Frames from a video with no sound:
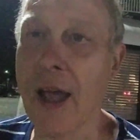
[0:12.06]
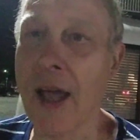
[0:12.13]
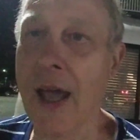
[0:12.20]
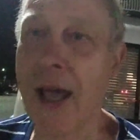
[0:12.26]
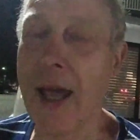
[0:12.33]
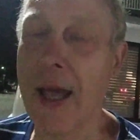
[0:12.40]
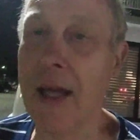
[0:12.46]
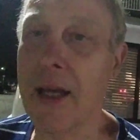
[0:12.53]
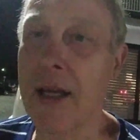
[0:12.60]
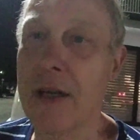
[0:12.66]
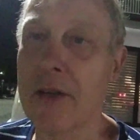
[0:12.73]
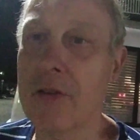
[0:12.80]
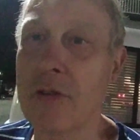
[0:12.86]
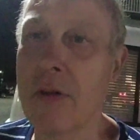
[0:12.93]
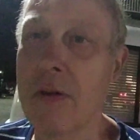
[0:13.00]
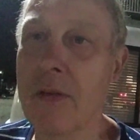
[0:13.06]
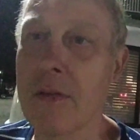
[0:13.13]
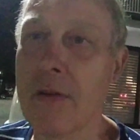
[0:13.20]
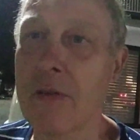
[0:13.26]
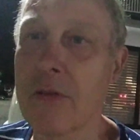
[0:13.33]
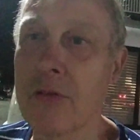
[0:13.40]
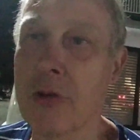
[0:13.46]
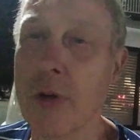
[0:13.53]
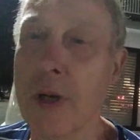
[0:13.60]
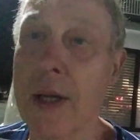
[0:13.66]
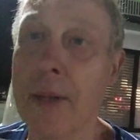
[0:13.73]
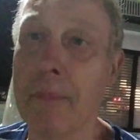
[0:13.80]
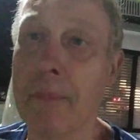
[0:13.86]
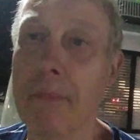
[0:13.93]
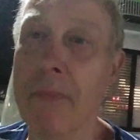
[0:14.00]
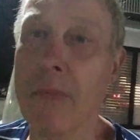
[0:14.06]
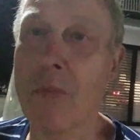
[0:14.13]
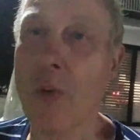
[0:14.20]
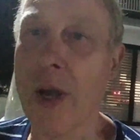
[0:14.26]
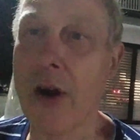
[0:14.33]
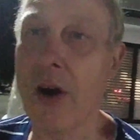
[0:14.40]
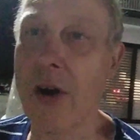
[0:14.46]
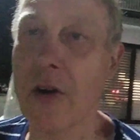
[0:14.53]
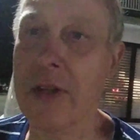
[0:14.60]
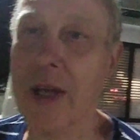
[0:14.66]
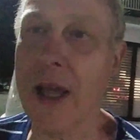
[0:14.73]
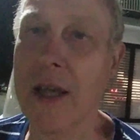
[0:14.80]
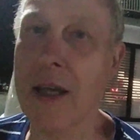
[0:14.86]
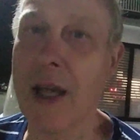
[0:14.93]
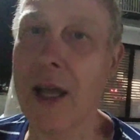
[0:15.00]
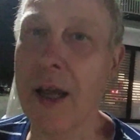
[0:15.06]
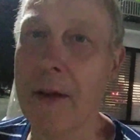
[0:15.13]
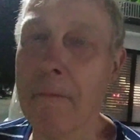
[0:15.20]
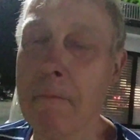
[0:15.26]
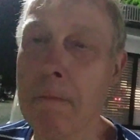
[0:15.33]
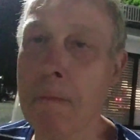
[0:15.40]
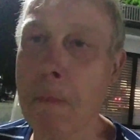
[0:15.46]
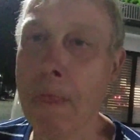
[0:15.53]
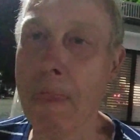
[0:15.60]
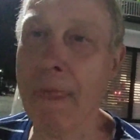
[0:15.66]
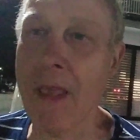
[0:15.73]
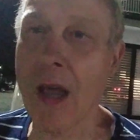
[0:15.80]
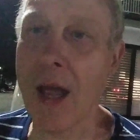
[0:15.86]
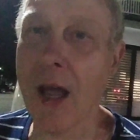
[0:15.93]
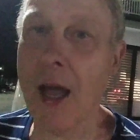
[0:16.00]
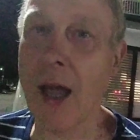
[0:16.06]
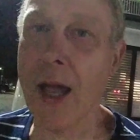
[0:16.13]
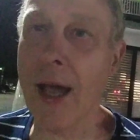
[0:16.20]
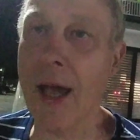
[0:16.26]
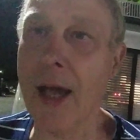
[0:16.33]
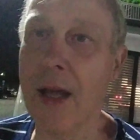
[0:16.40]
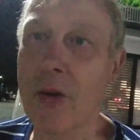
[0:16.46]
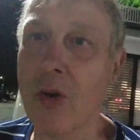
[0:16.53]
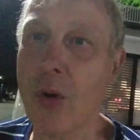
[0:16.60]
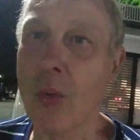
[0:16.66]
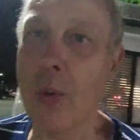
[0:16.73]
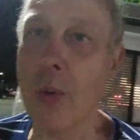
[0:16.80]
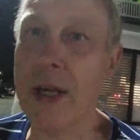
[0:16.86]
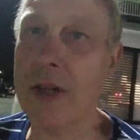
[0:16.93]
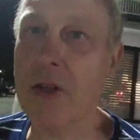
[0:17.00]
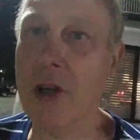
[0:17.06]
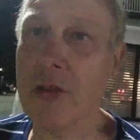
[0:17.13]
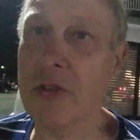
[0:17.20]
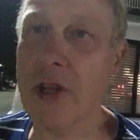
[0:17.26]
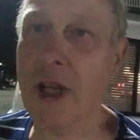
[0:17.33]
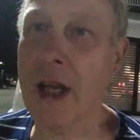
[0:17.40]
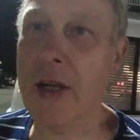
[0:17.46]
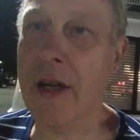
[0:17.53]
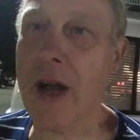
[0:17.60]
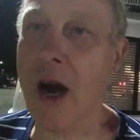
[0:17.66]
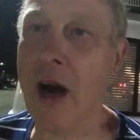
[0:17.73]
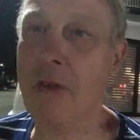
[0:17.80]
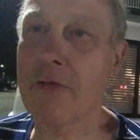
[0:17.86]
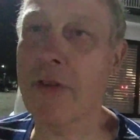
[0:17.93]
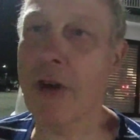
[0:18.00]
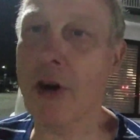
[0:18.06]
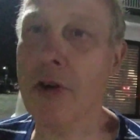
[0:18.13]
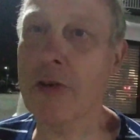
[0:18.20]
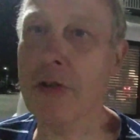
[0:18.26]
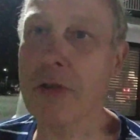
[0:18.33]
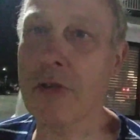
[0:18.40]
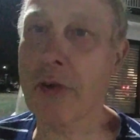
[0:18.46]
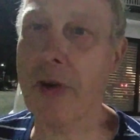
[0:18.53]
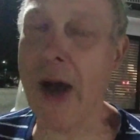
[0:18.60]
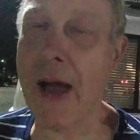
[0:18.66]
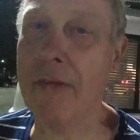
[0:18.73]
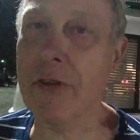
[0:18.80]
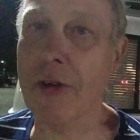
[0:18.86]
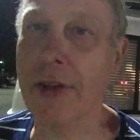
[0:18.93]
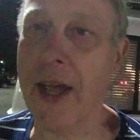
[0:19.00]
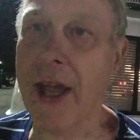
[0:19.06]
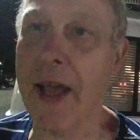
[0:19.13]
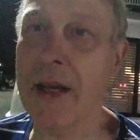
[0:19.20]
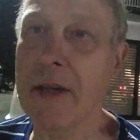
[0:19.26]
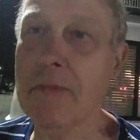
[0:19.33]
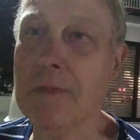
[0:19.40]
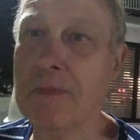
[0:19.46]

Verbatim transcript: a trip we are taking and we just did our first travel day